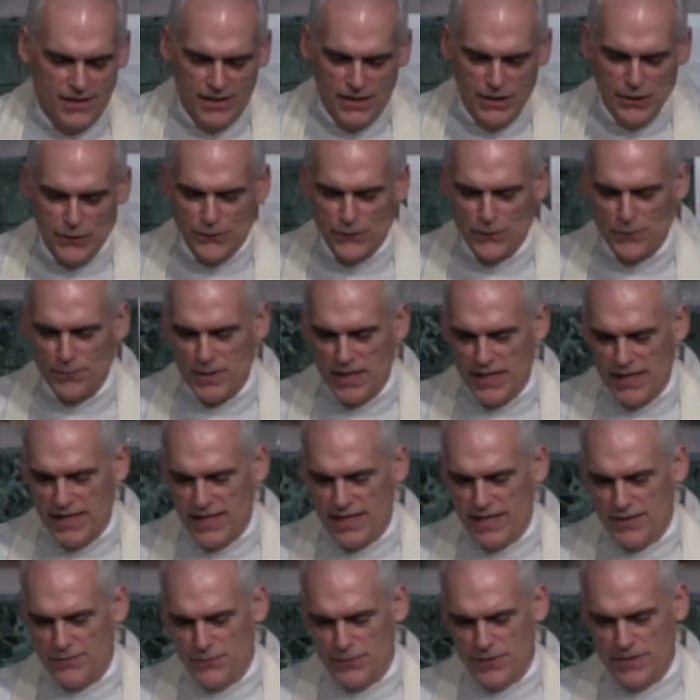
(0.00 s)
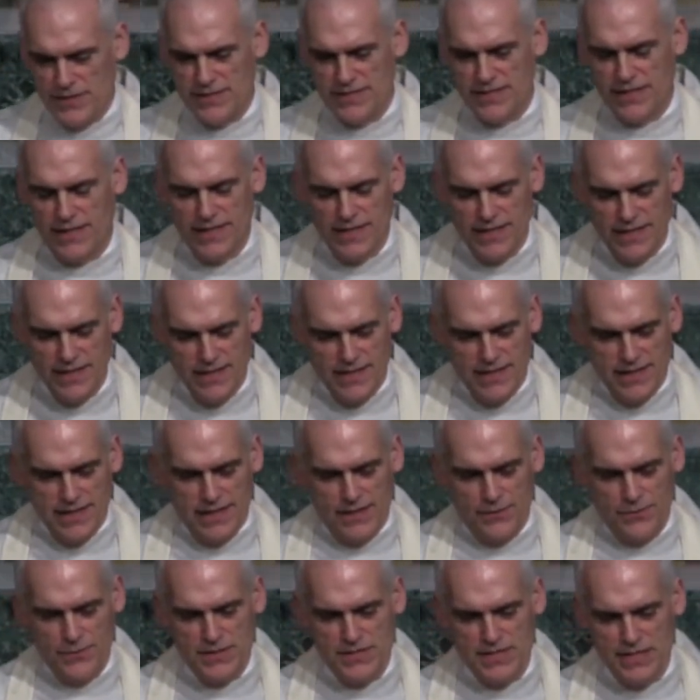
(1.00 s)
You know, for me, it was uh,
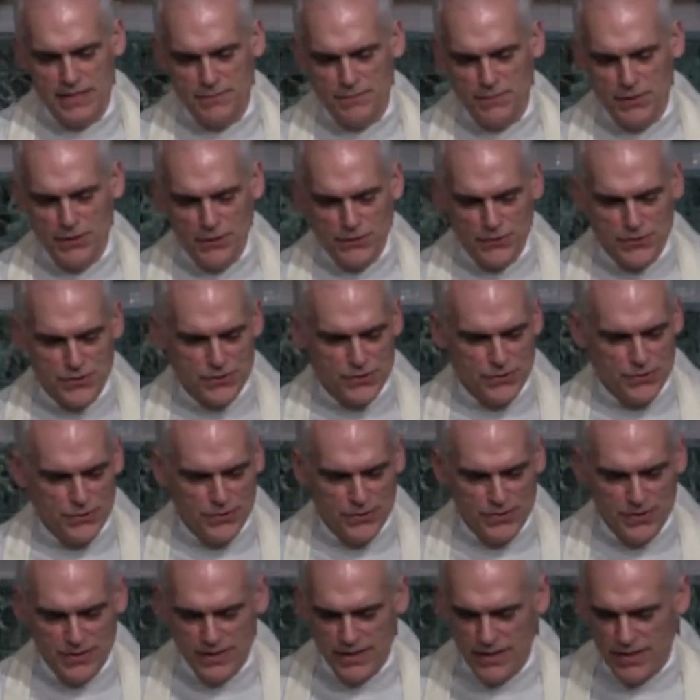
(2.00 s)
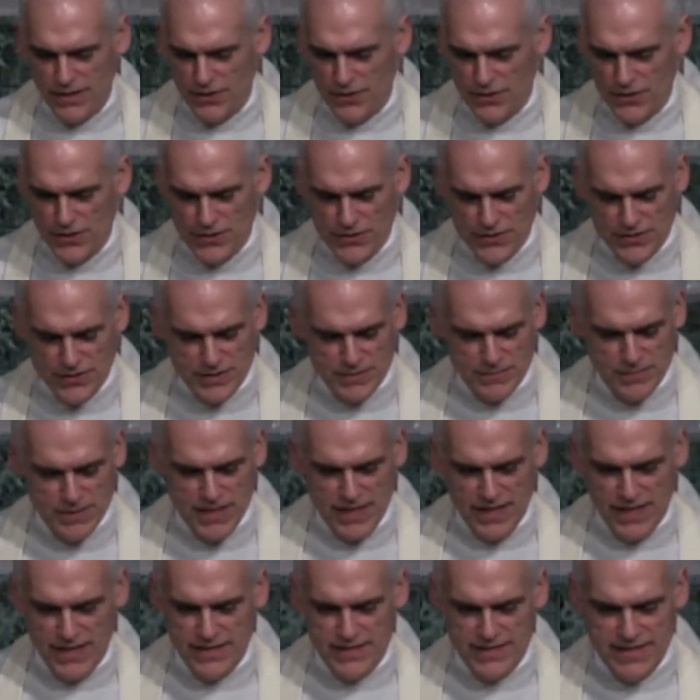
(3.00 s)
it was in middle school. You know, there were some
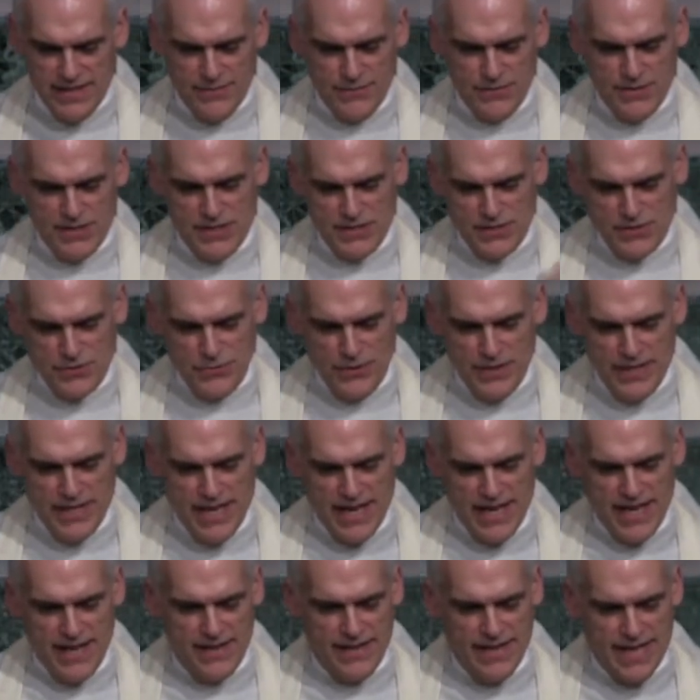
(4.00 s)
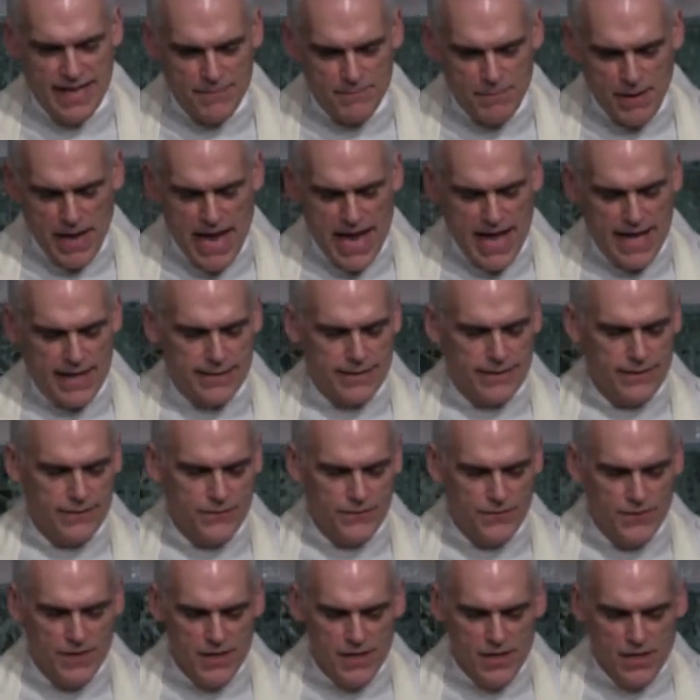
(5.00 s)
kids, and it was just going down that path
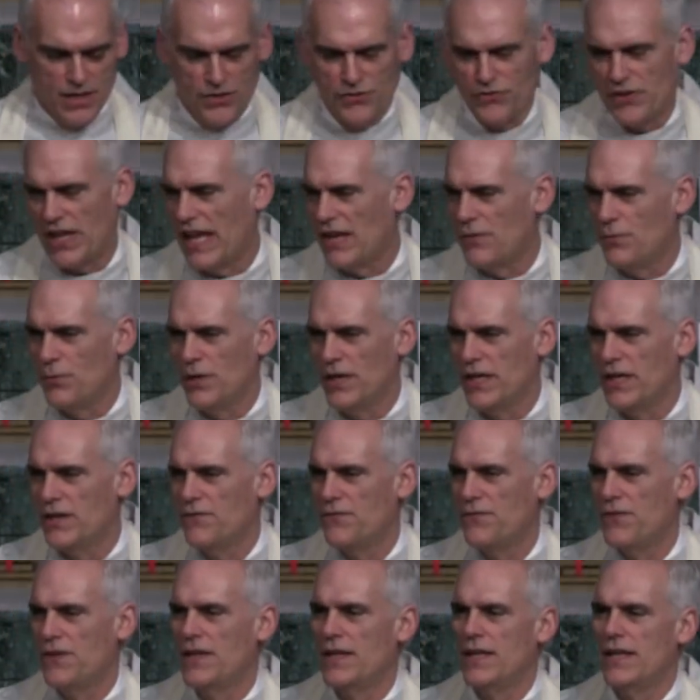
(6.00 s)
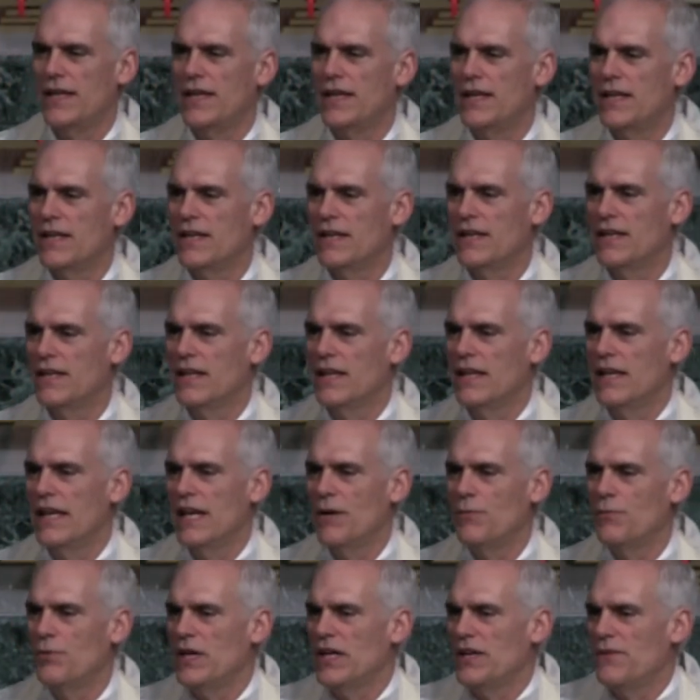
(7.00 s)
of because I wanted to fit in, and
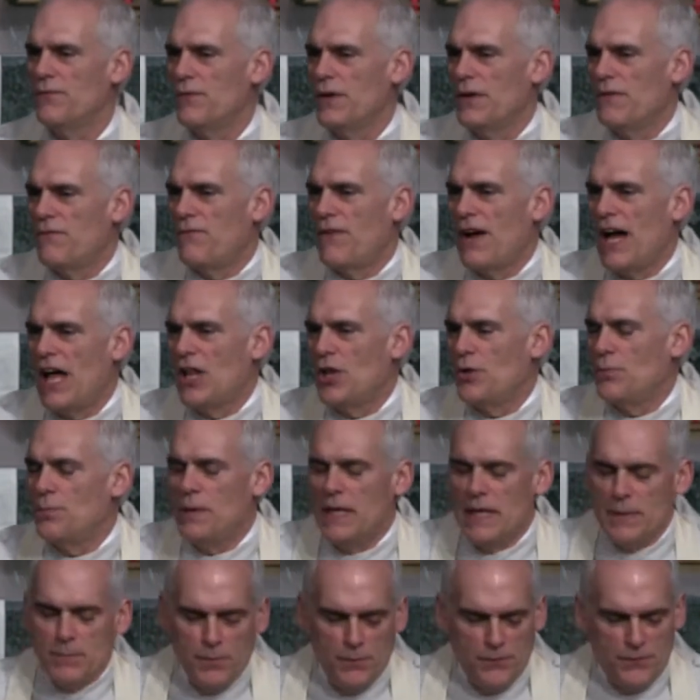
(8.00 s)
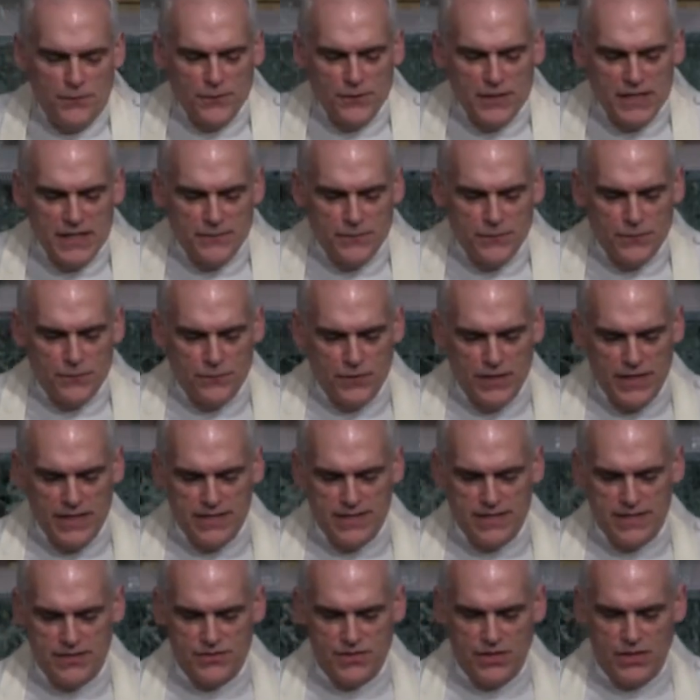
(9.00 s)
and we we follow people for different
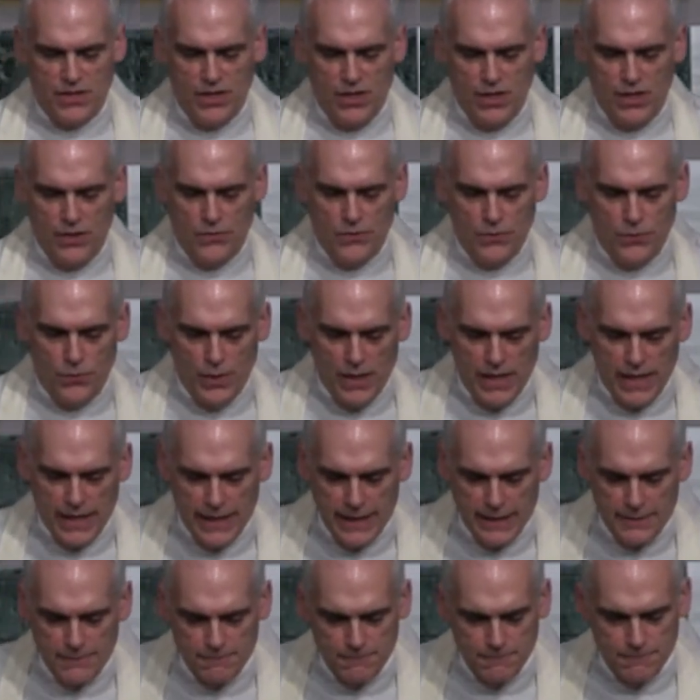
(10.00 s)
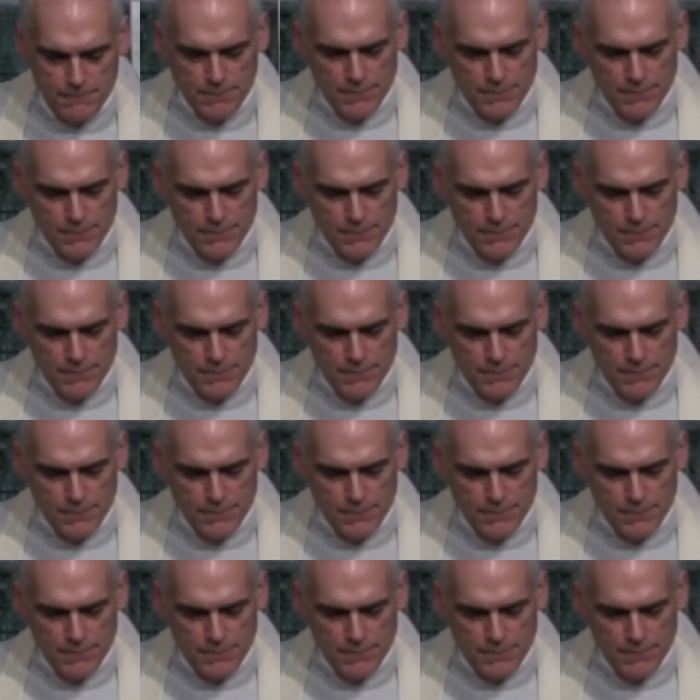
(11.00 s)
reasons along the way,